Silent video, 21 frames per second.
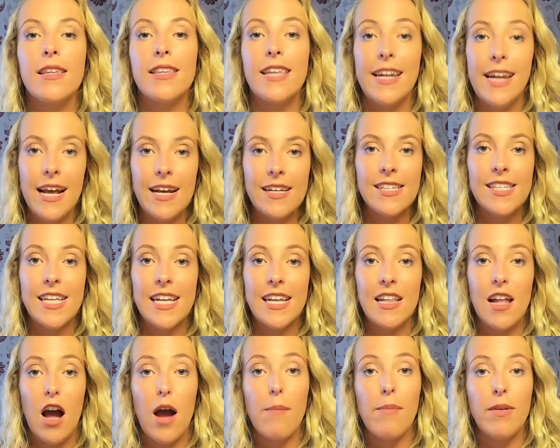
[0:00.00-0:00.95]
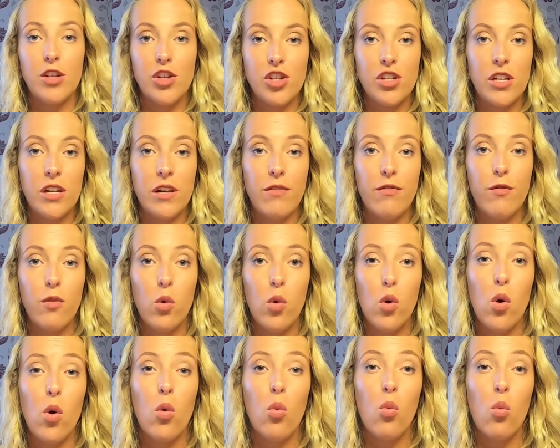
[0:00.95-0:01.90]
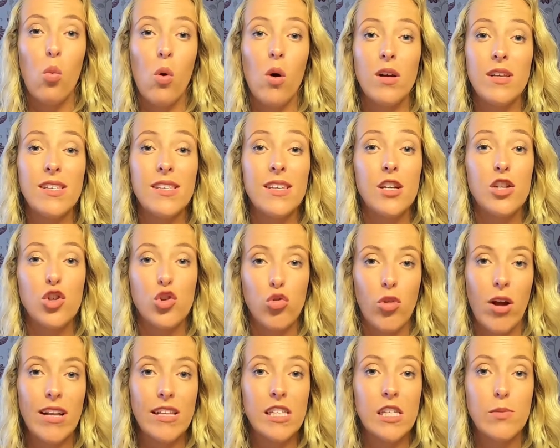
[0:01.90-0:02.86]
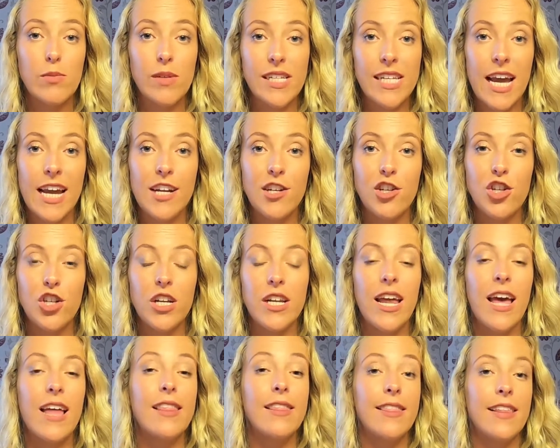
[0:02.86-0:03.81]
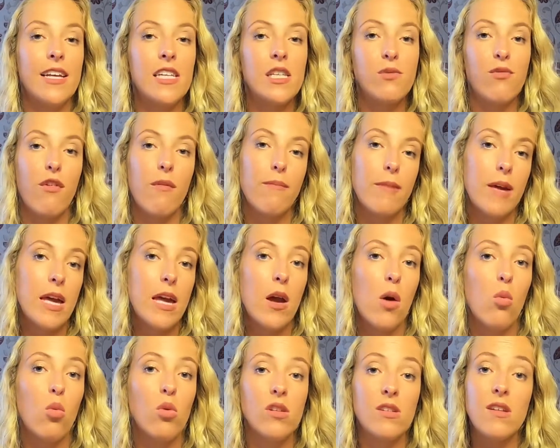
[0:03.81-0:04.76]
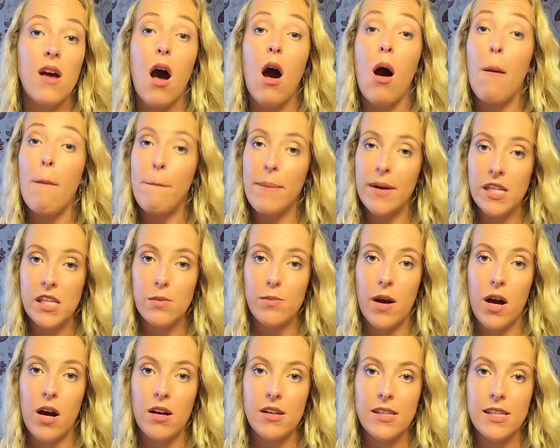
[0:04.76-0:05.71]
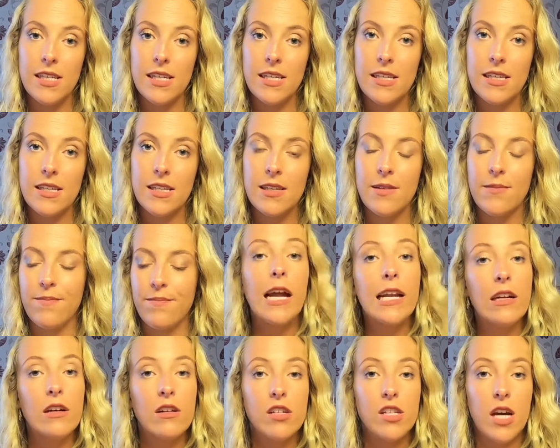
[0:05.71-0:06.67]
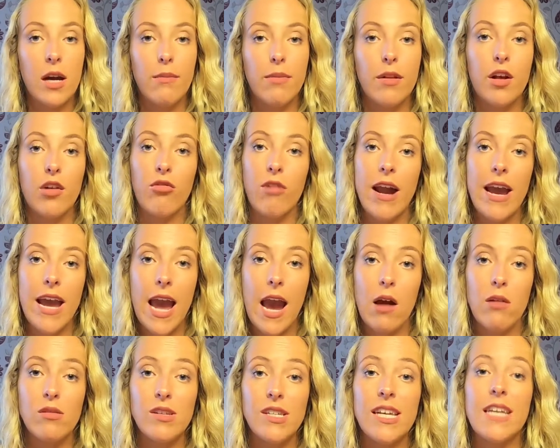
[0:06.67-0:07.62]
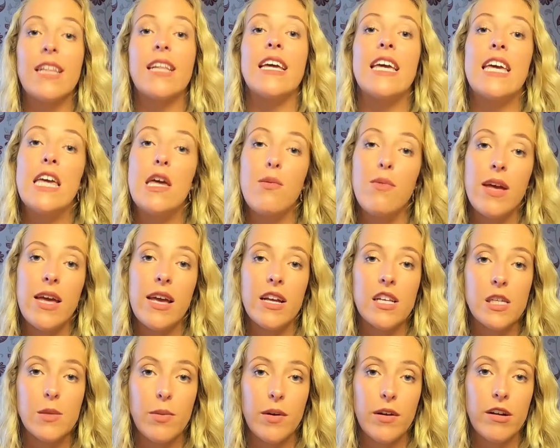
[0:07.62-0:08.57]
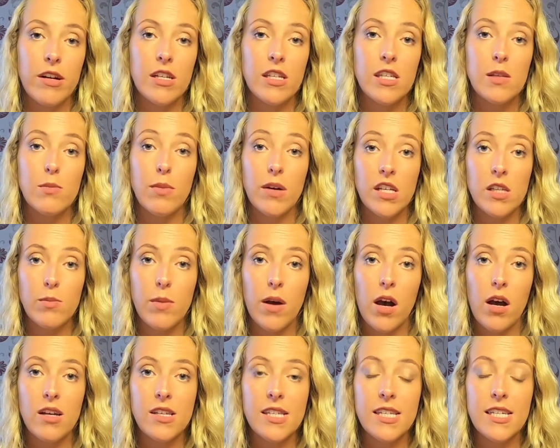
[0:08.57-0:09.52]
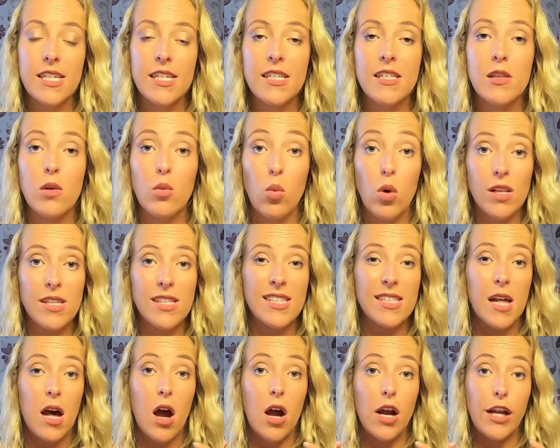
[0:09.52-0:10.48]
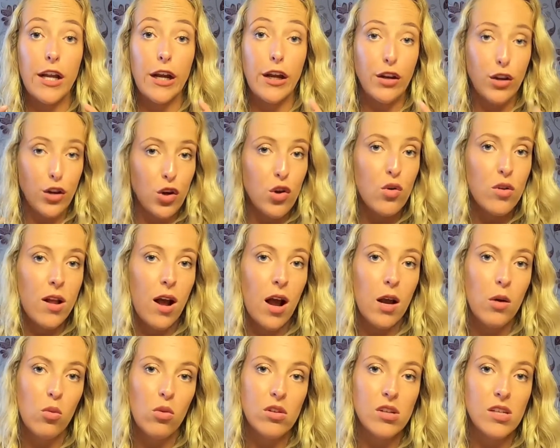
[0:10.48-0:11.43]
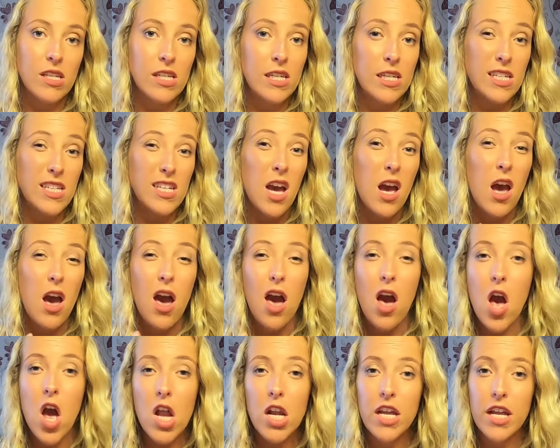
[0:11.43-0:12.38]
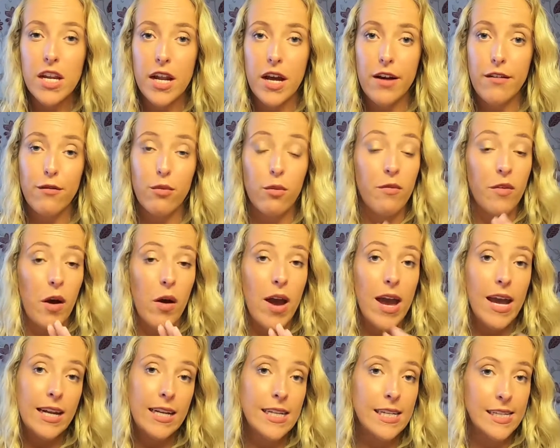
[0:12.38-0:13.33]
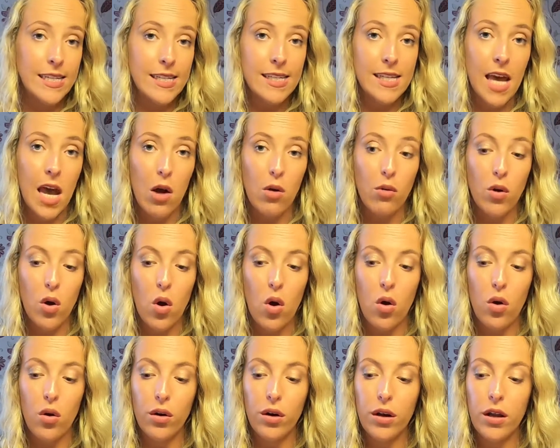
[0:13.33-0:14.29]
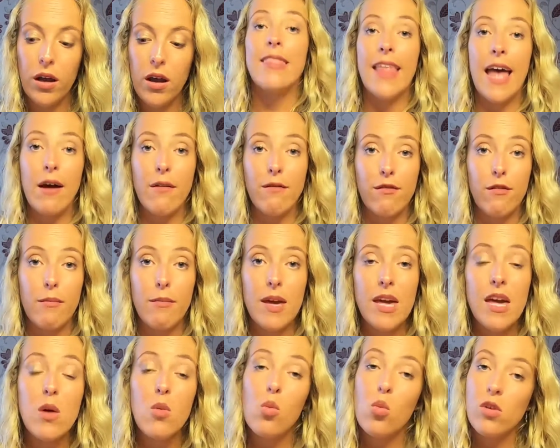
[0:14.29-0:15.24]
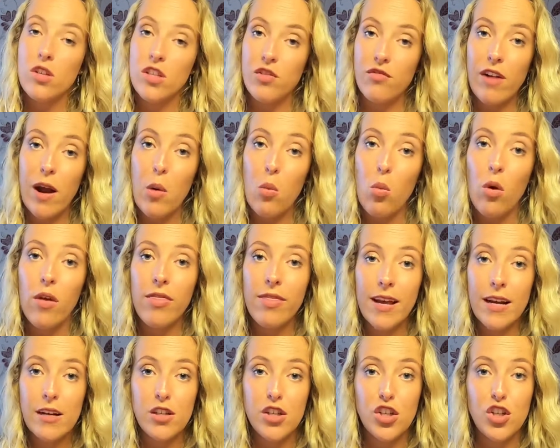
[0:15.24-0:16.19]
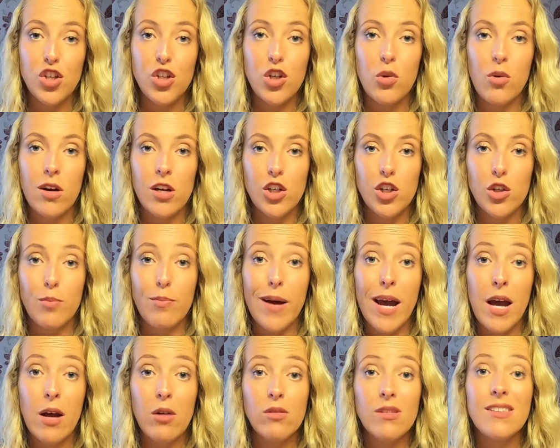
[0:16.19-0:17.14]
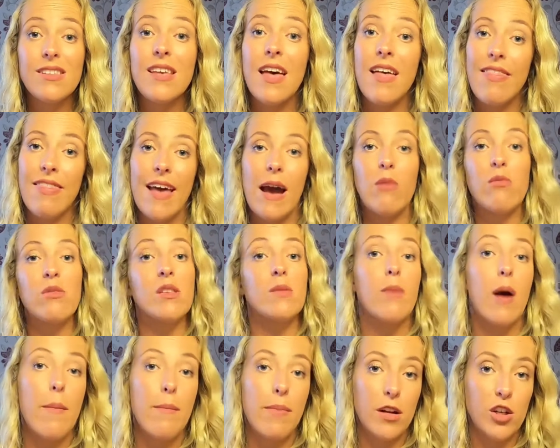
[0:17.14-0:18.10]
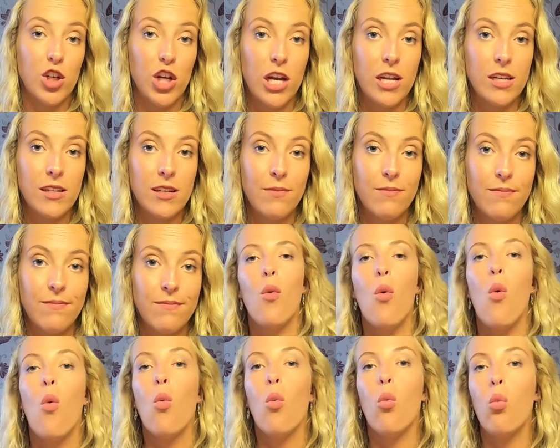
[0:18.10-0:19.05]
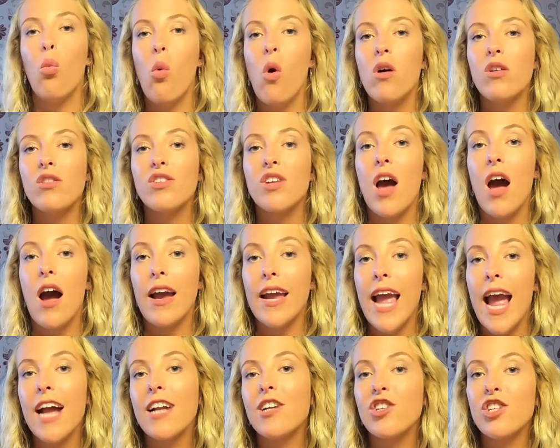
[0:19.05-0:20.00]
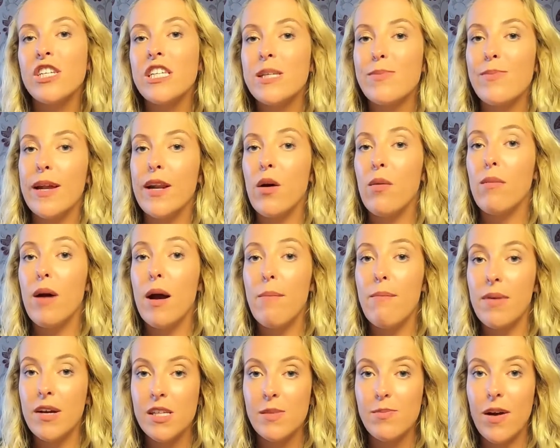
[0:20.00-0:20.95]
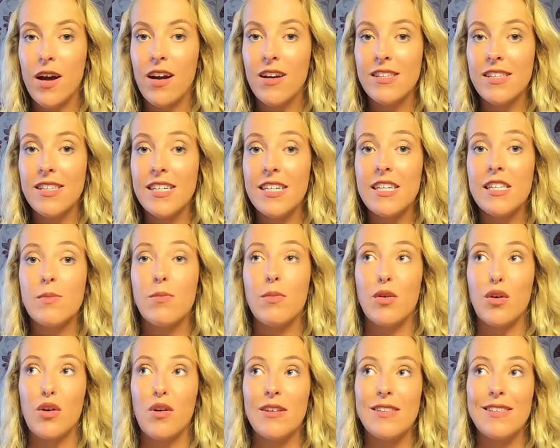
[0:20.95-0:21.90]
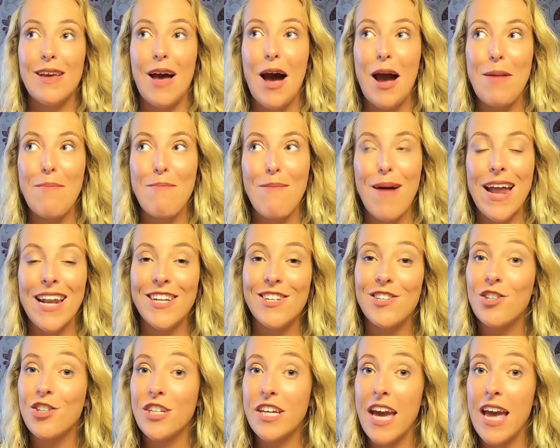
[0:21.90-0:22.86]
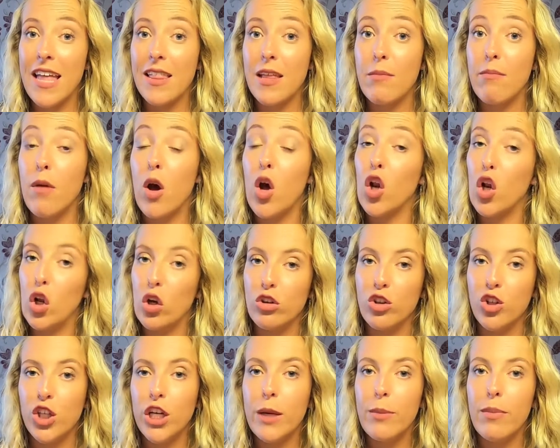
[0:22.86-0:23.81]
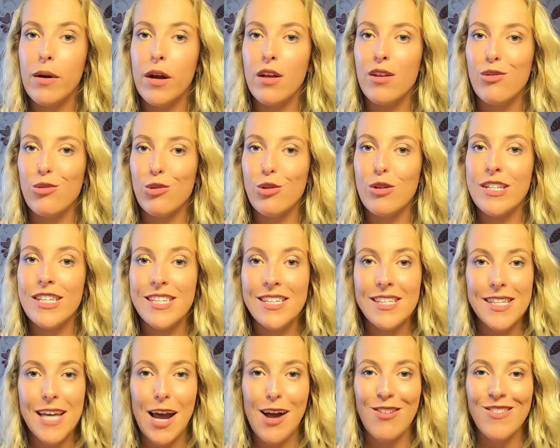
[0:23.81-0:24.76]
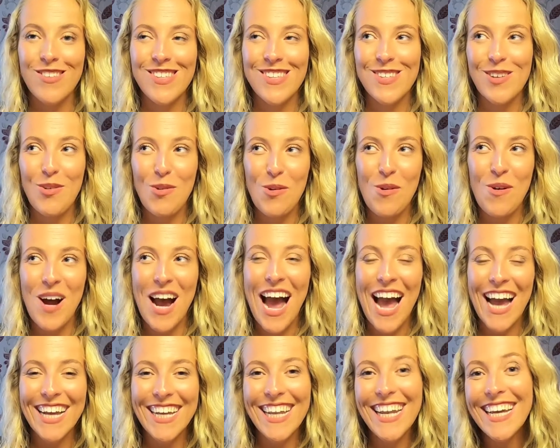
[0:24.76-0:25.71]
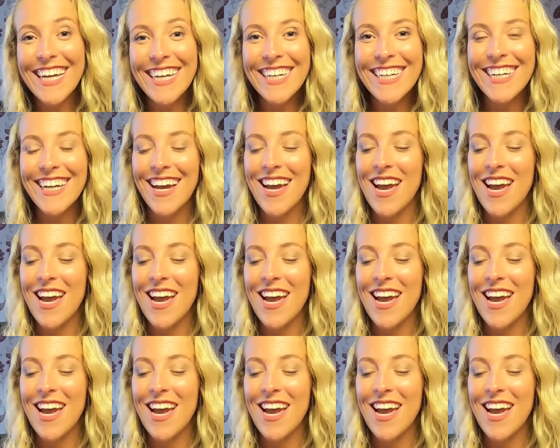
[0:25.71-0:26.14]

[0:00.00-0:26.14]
The next thing that I budgeted for was transportation, and this for me was our bus passes. I looked up the Greyhound and the Kiwi Experience bus passes, the ones that I knew that I wanted early enough without any discount on. That for me was around £1,200. That was my budget. What I actually spent on my bus passes, because I managed to get them a lot cheaper through discounts or haggling,